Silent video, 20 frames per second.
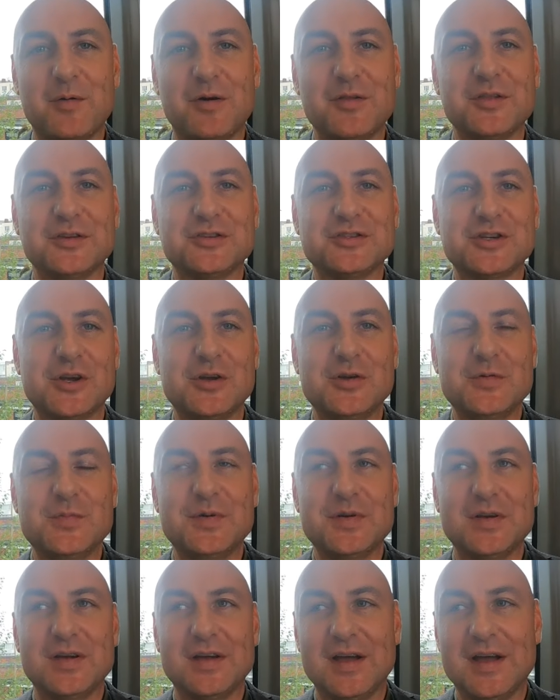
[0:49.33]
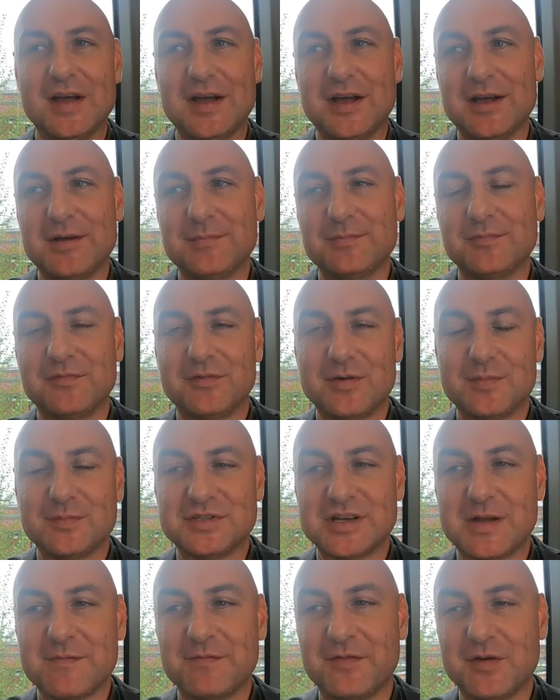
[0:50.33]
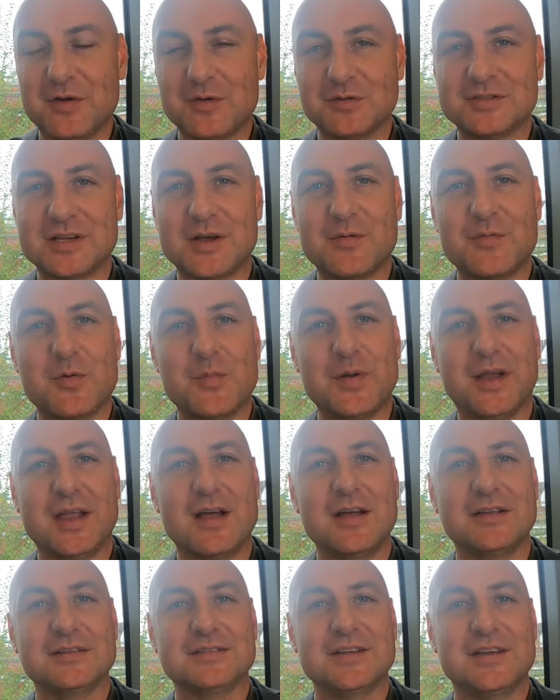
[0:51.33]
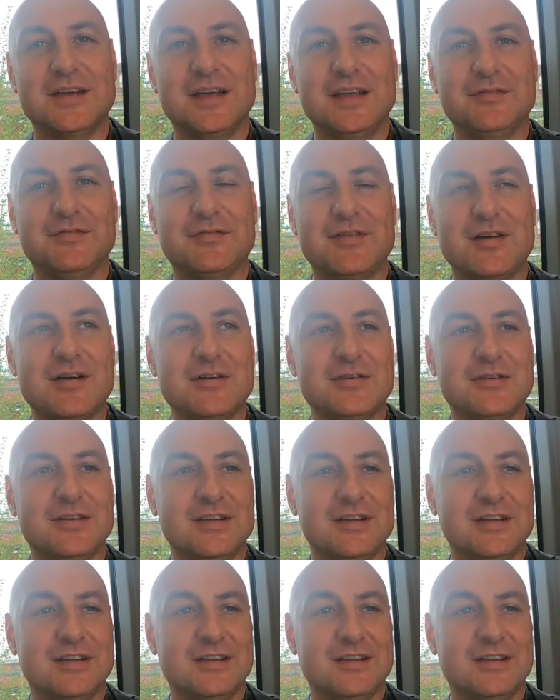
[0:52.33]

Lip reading: on the tube from Shenfield. So we'll be going to Heathrow